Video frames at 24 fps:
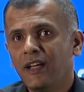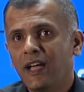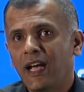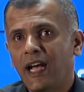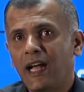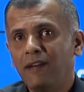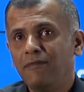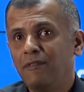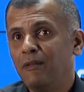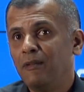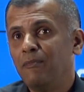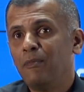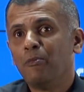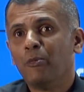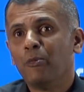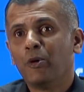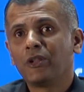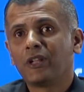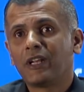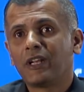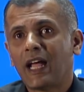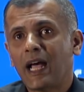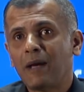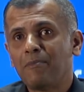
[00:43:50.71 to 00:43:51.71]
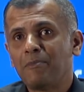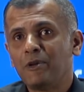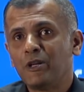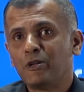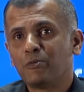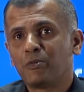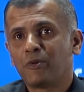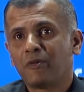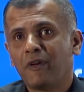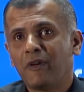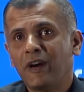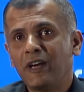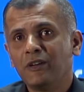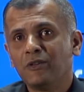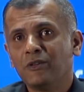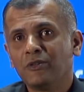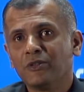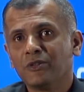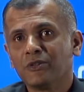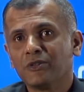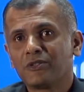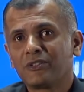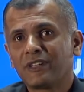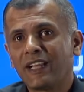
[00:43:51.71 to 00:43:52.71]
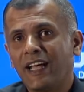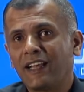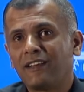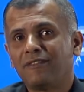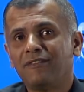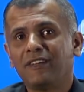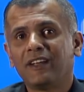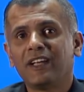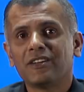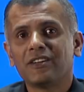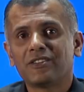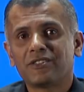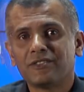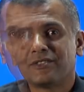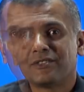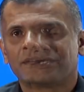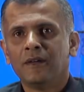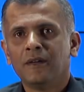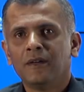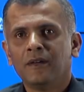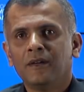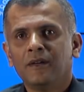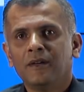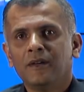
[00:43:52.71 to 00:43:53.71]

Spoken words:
and we'll be more than happy to provide you those clarifications.